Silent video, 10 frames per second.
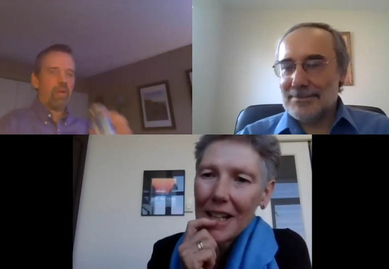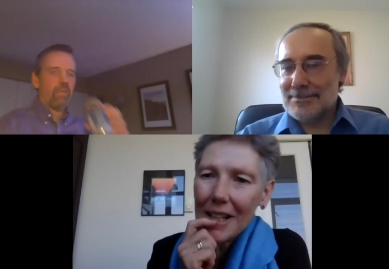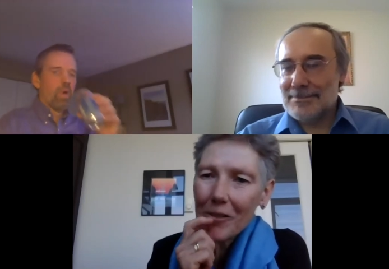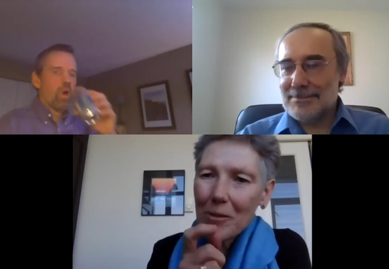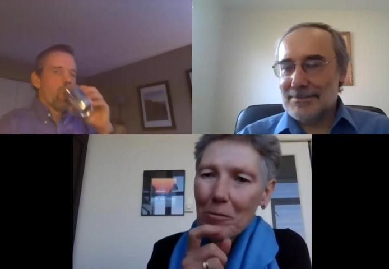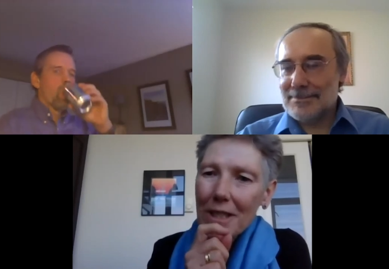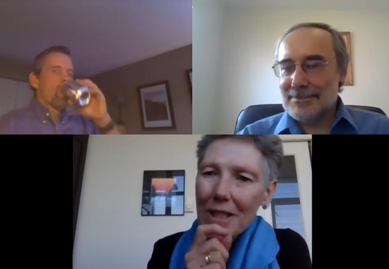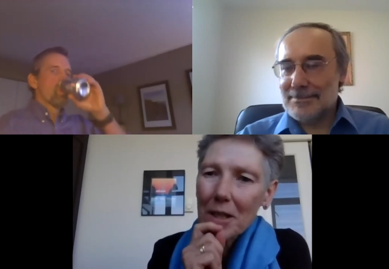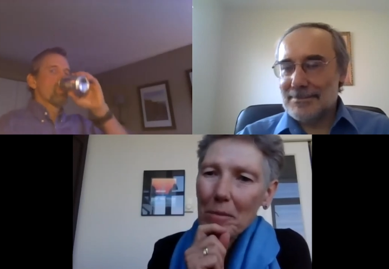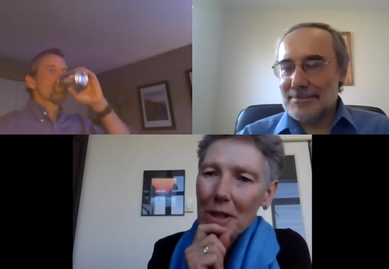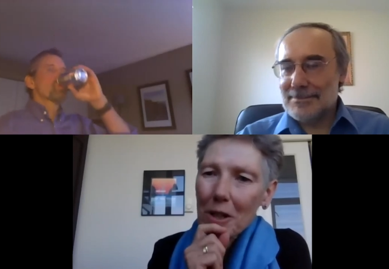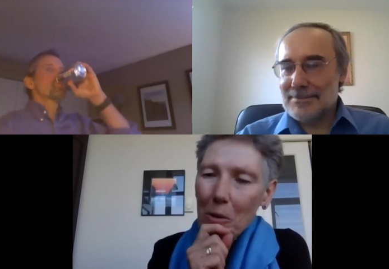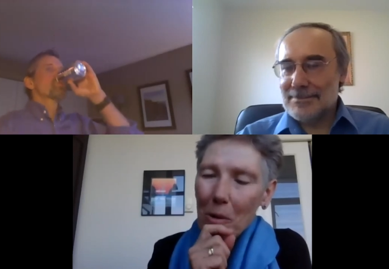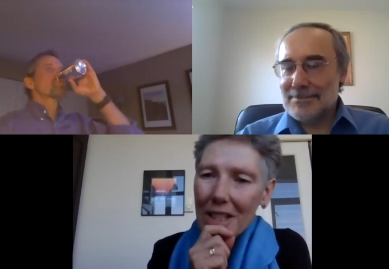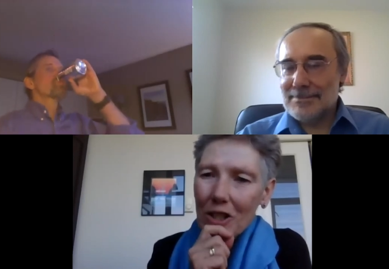Speaker 1: Hearing what some of the
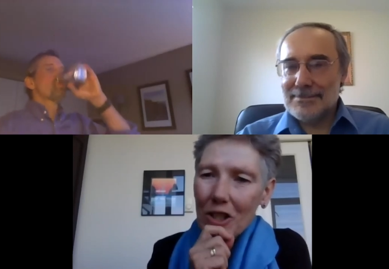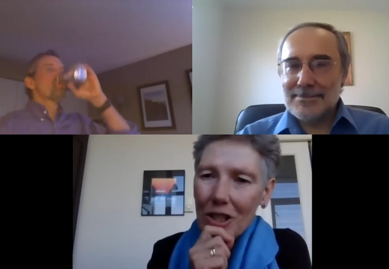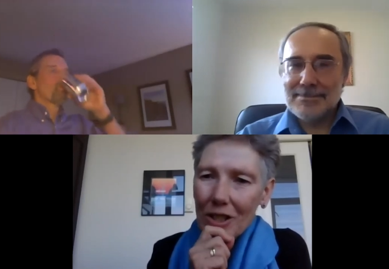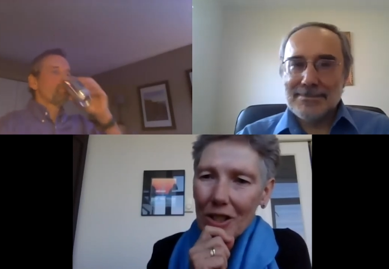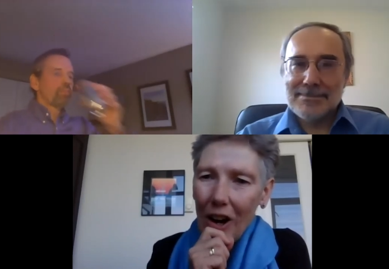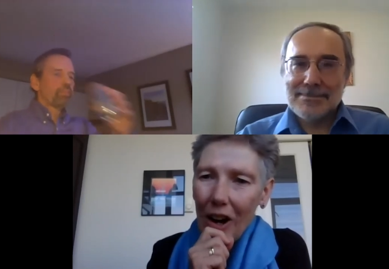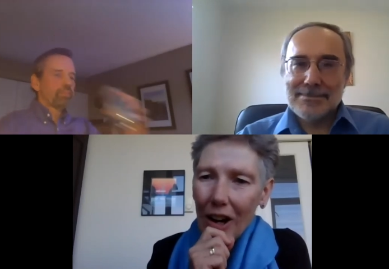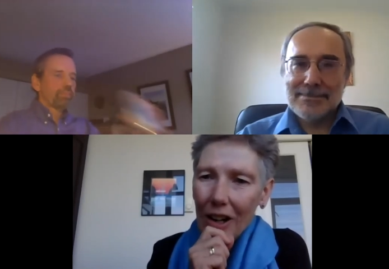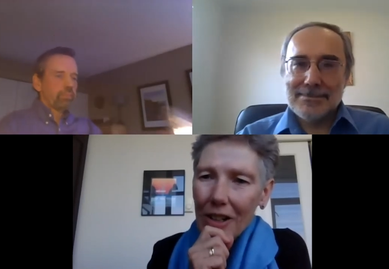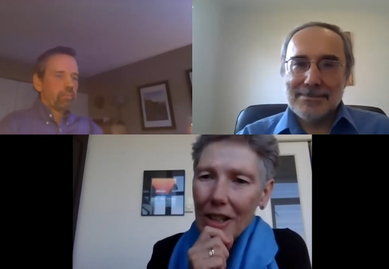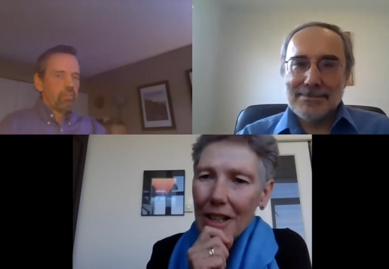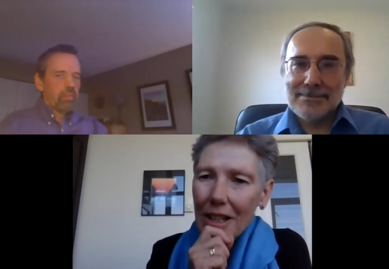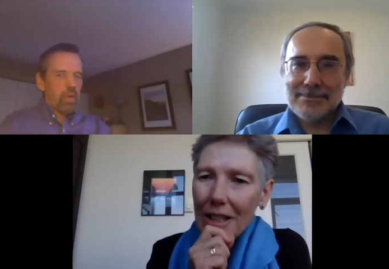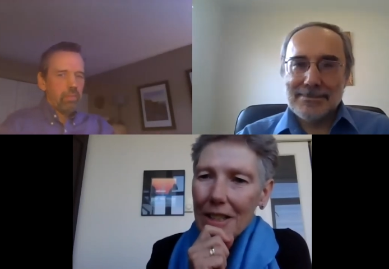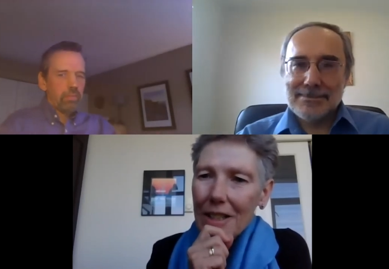questions are,
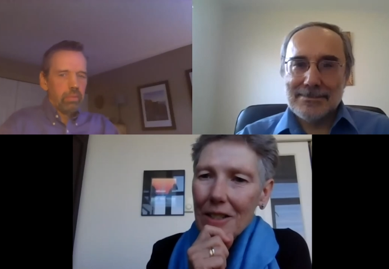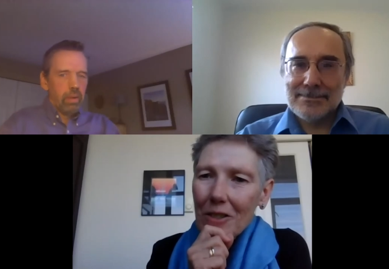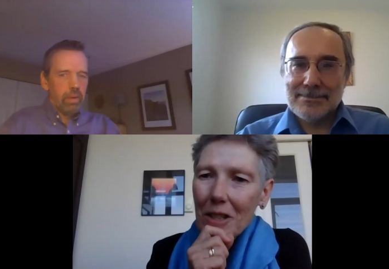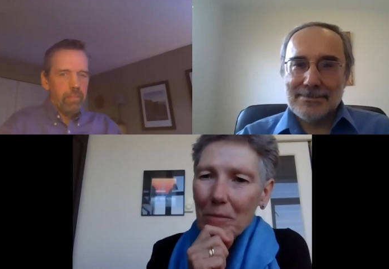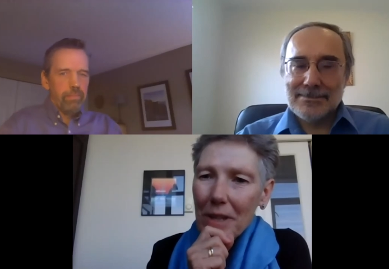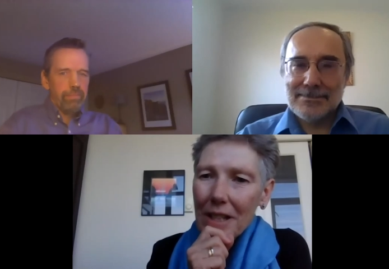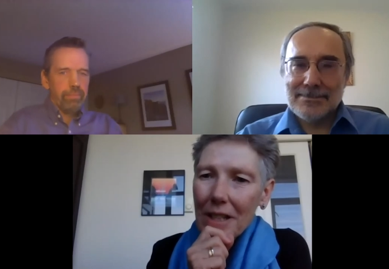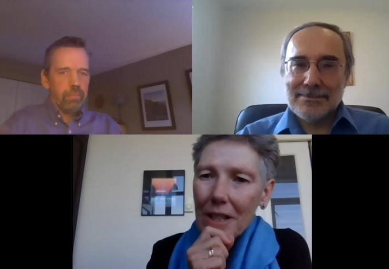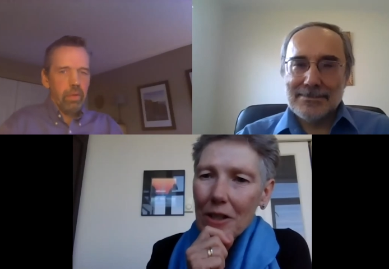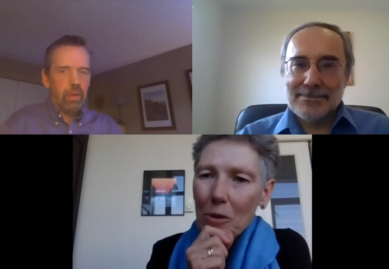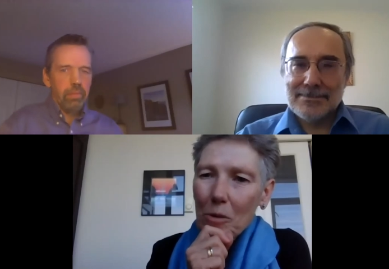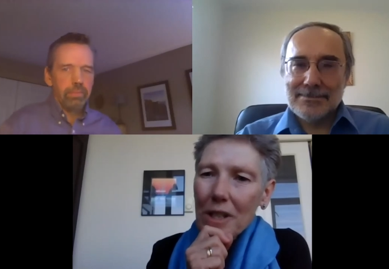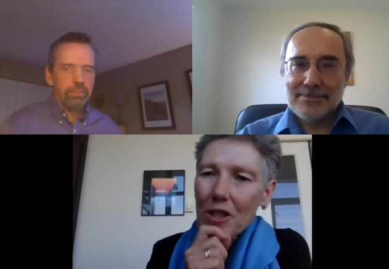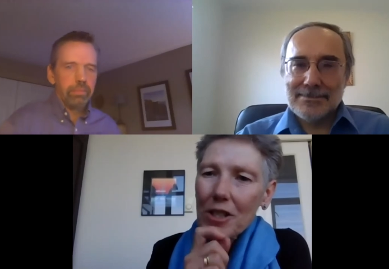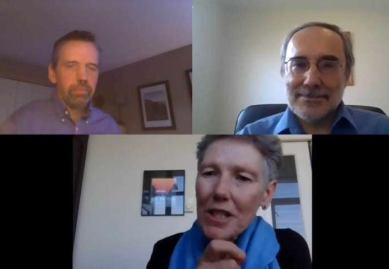is there something that you
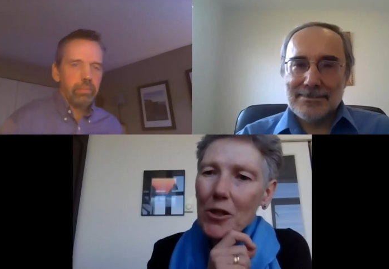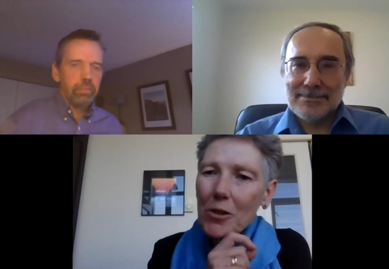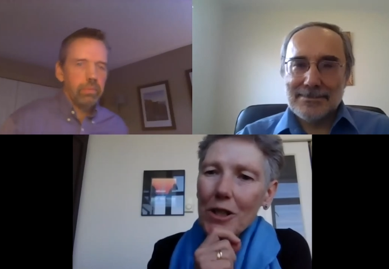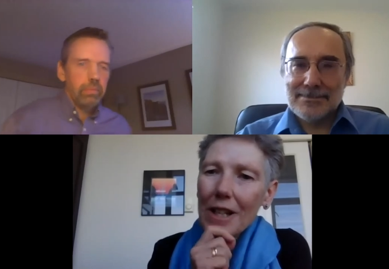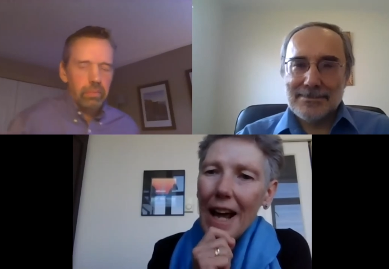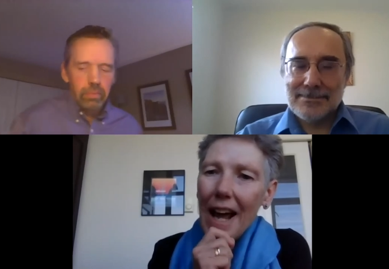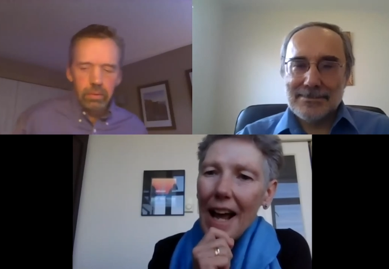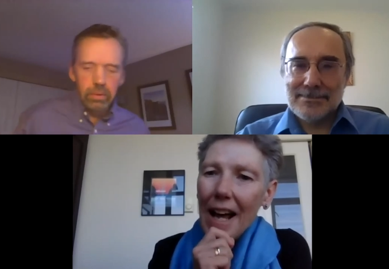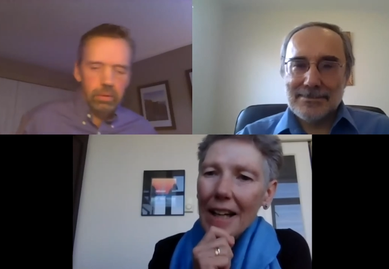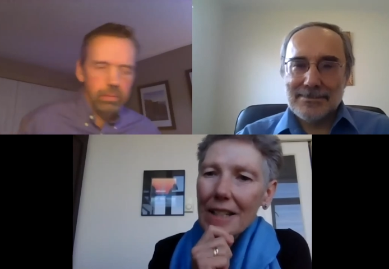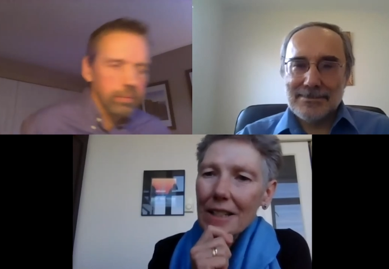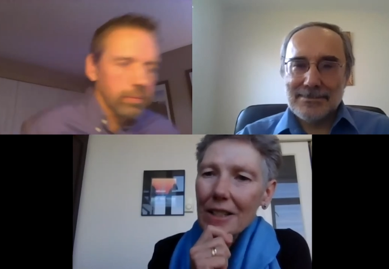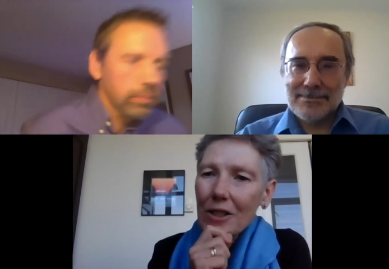wish that you could add